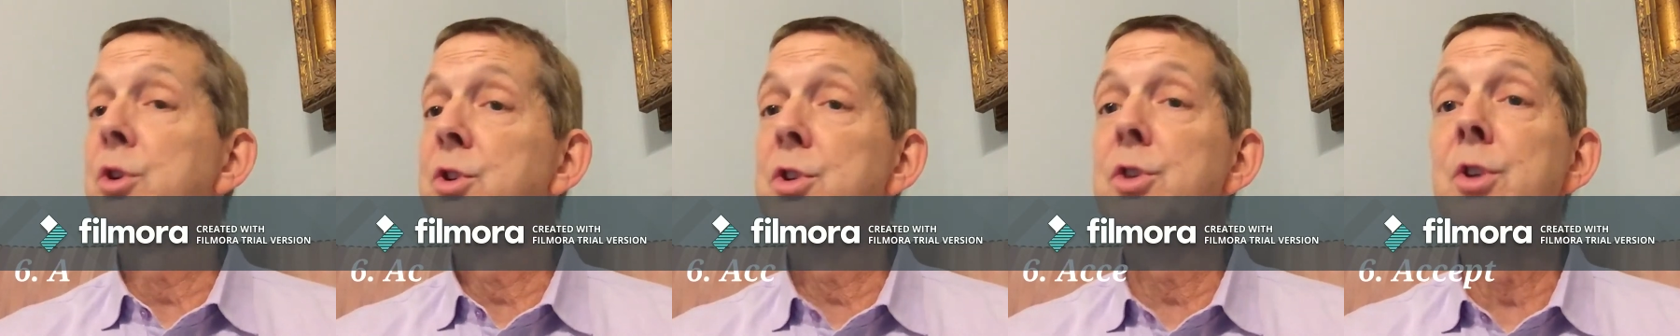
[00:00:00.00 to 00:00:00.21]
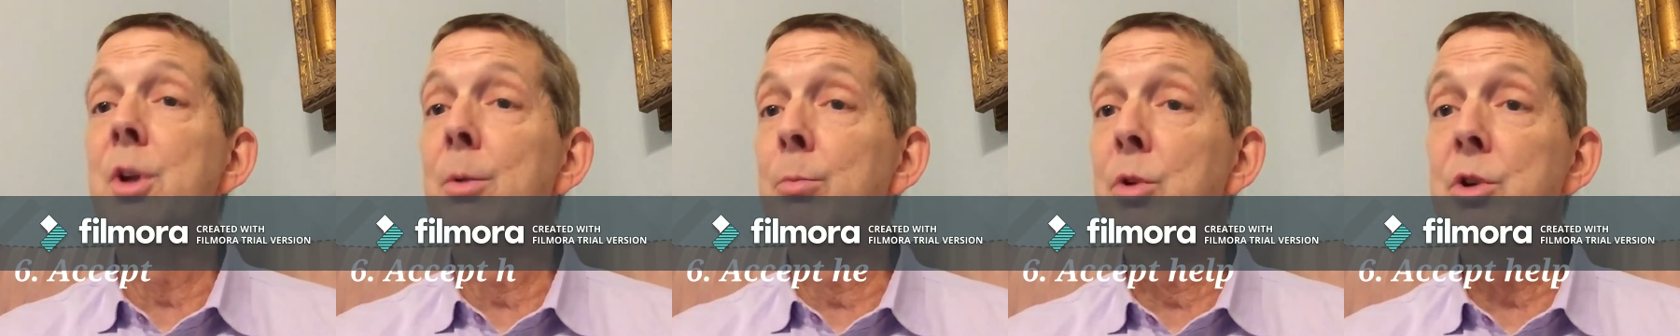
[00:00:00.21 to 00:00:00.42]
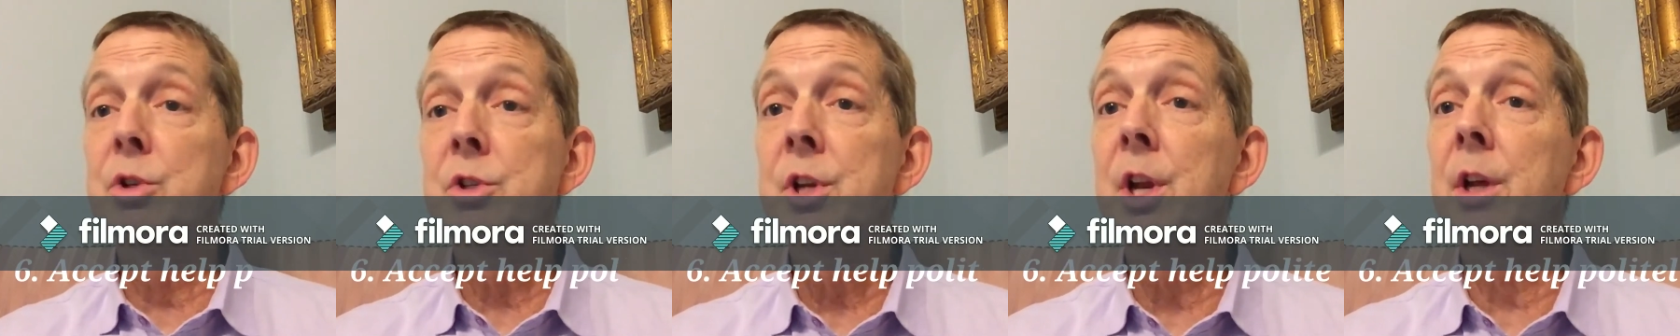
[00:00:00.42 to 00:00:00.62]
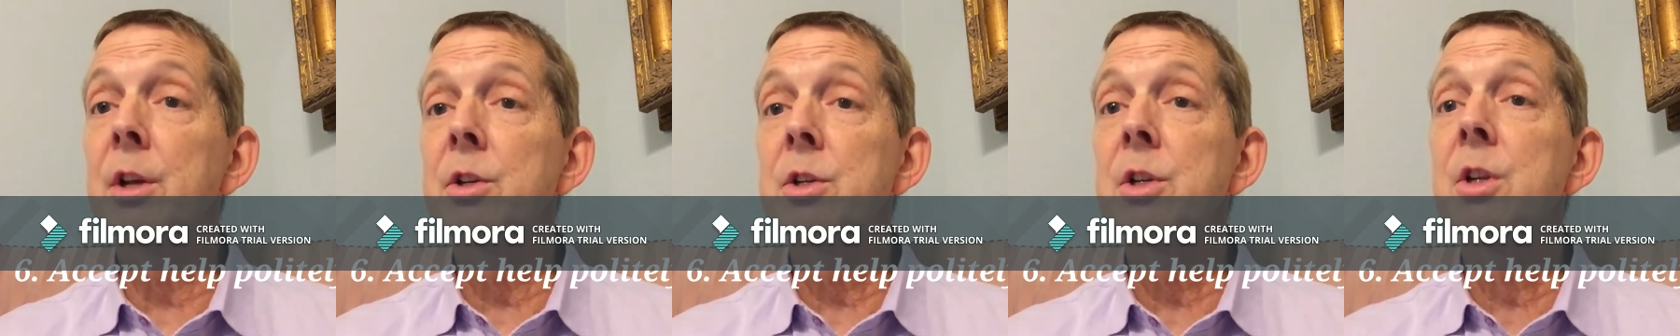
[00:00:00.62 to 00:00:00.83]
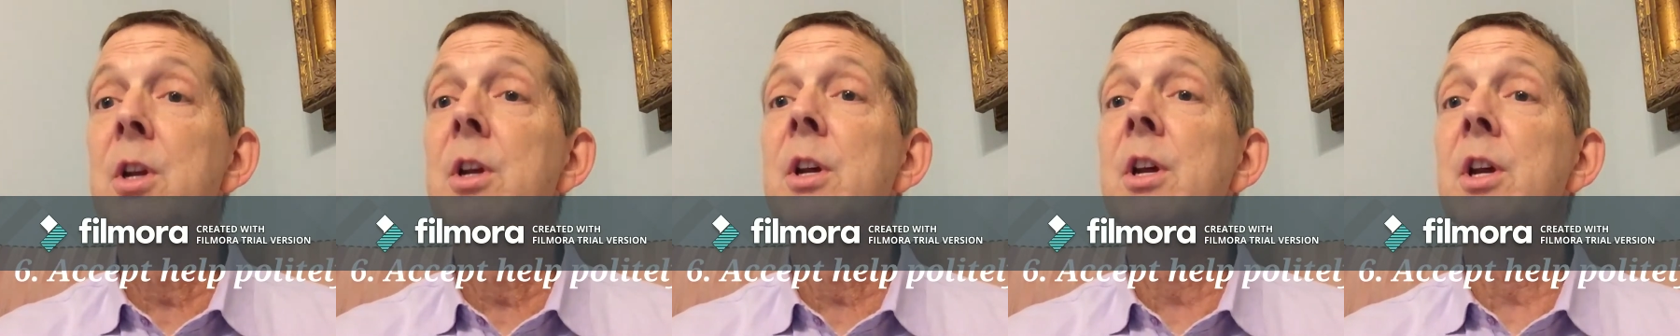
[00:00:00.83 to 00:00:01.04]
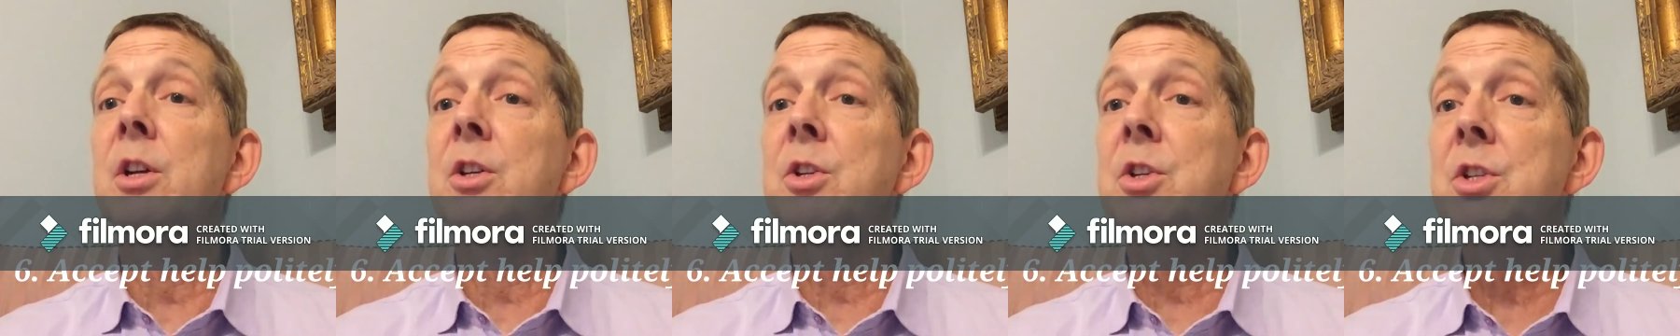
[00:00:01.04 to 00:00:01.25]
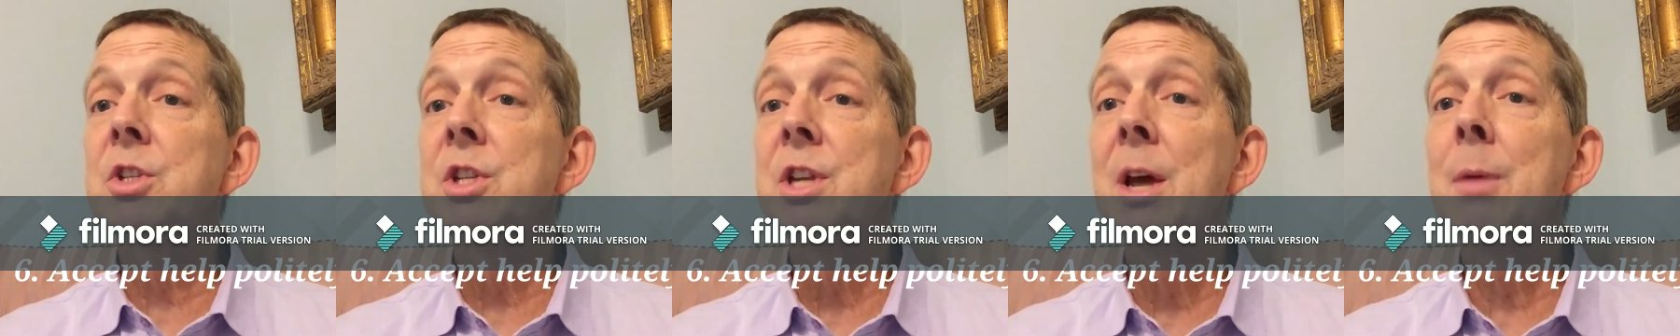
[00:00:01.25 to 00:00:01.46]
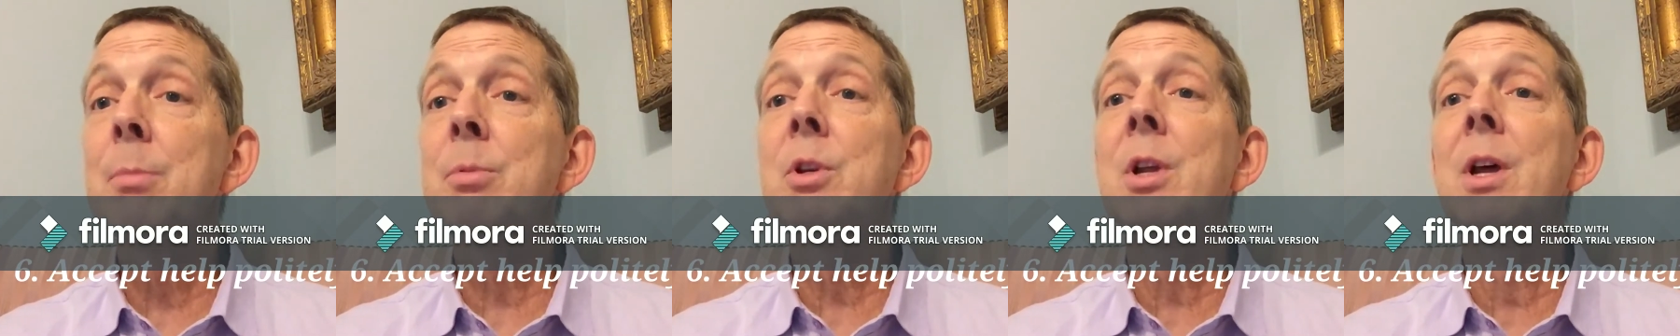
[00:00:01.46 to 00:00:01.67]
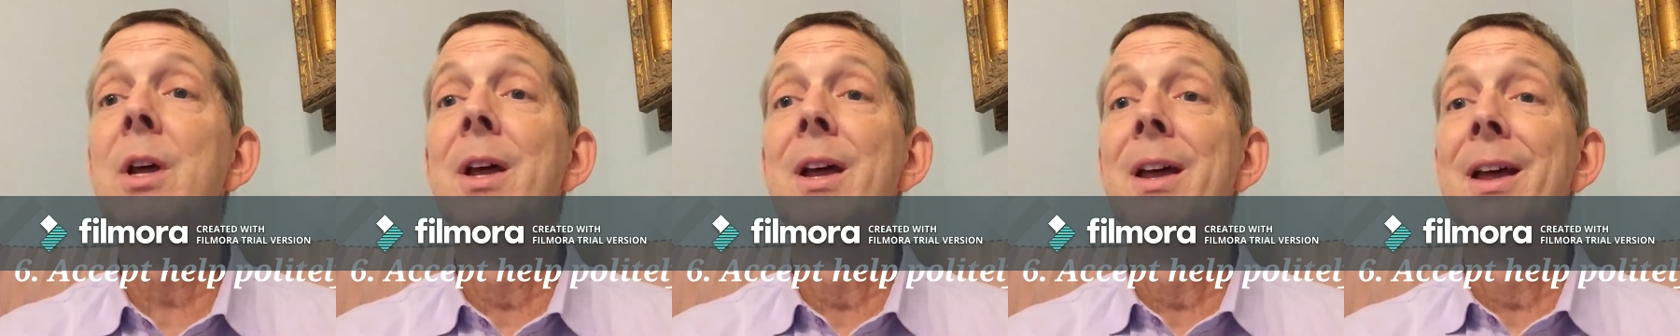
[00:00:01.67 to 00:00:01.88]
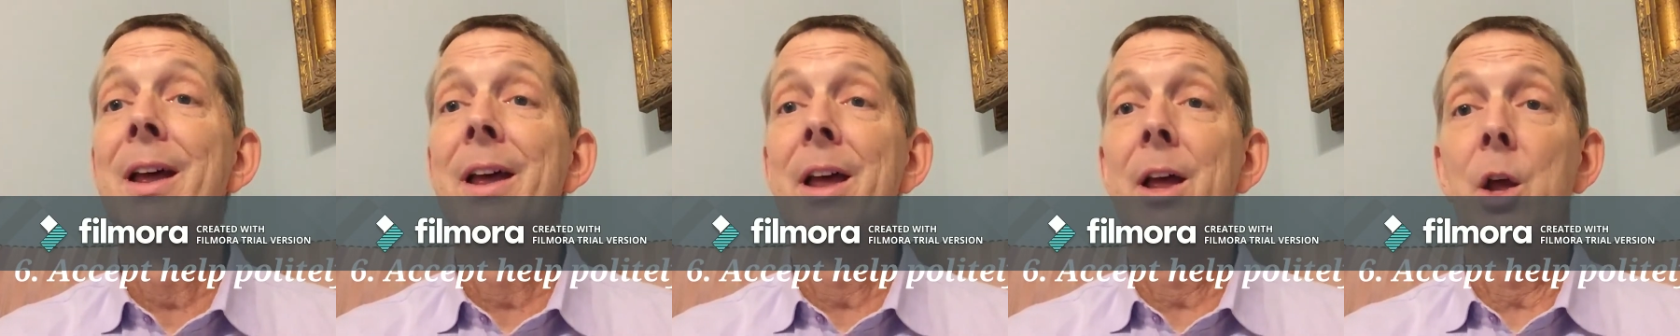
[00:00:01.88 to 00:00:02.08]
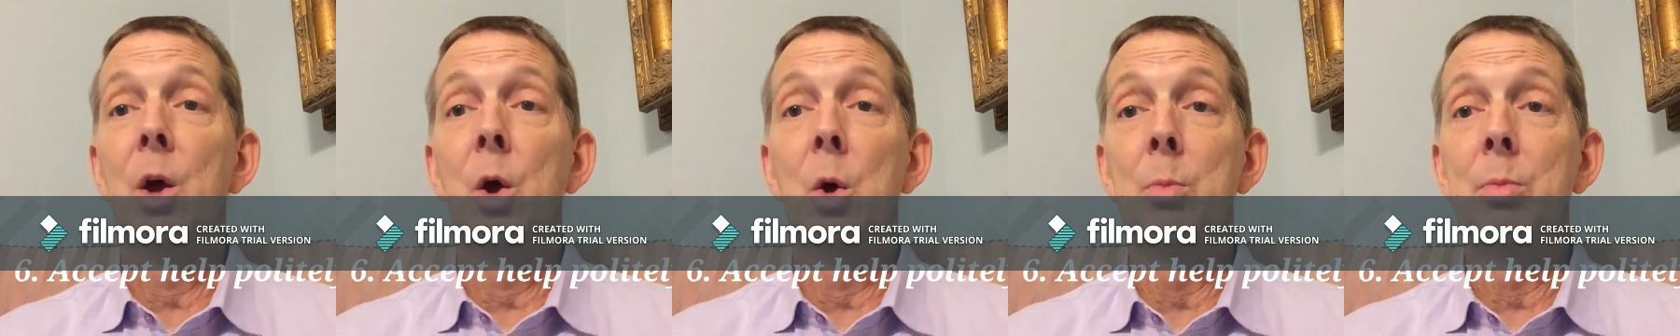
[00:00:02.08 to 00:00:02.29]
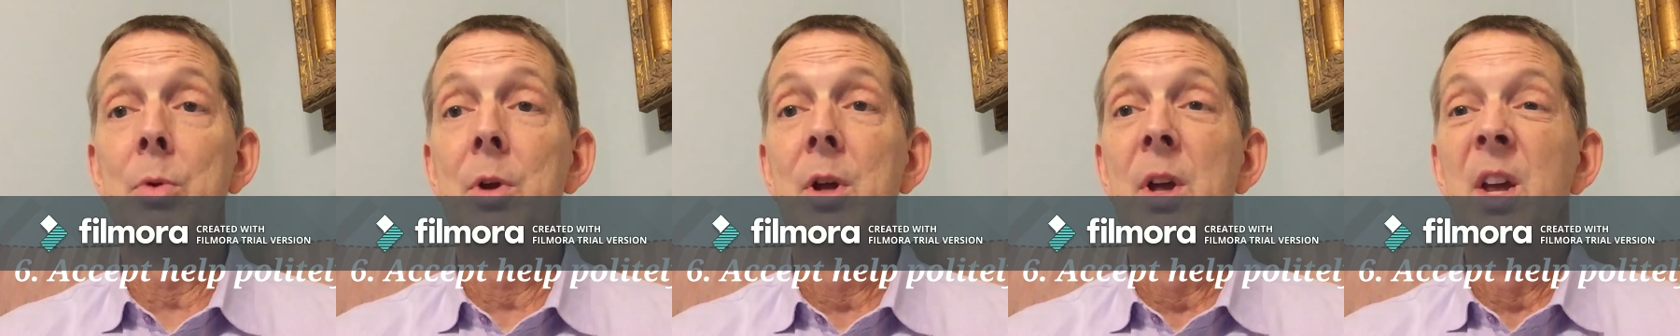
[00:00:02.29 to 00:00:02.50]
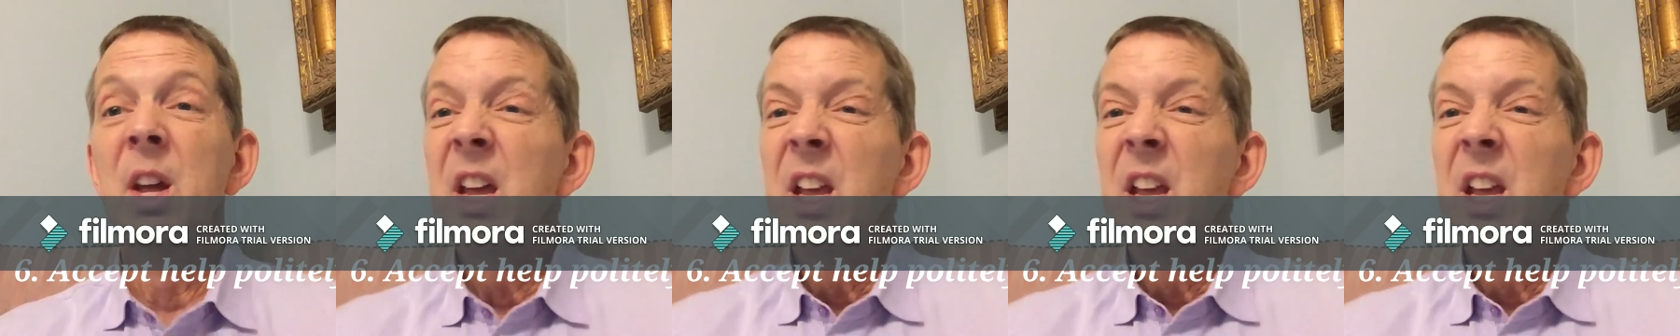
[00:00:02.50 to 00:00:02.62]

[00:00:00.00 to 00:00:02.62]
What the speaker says: This is number 6. Accept help.